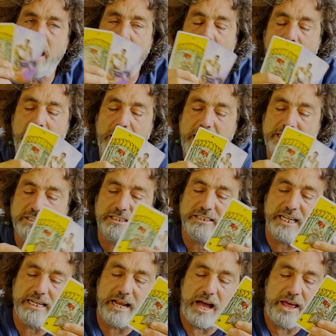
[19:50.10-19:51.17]
I, as I
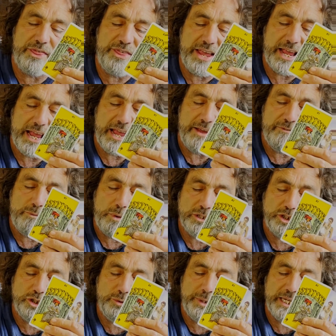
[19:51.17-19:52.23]
said, I think if
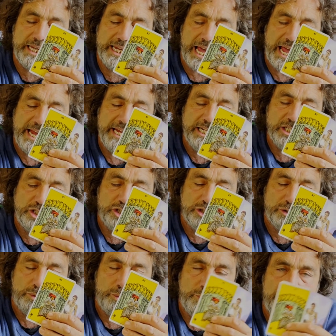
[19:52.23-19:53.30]
once you engage
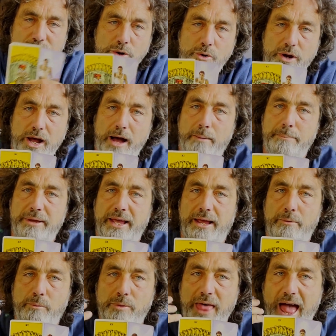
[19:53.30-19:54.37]
with your cup here,
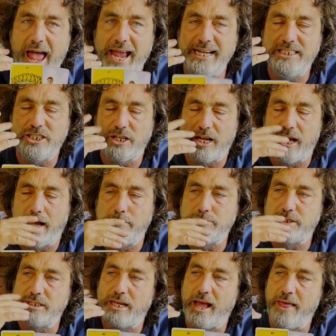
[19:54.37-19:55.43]
with that ace of
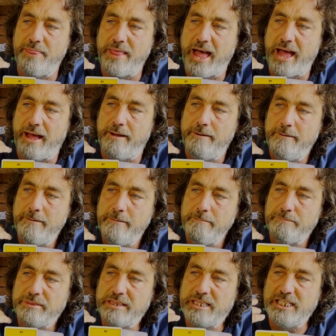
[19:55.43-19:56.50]
cups and that
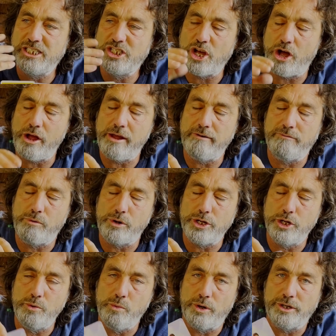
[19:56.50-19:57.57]
desire of what
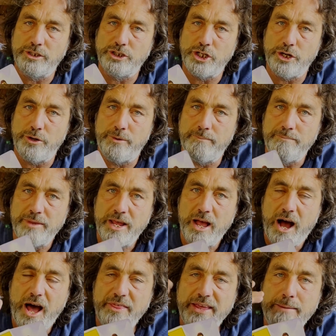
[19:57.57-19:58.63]
you want to do,
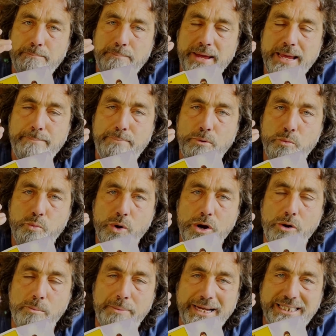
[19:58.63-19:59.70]
I think people will be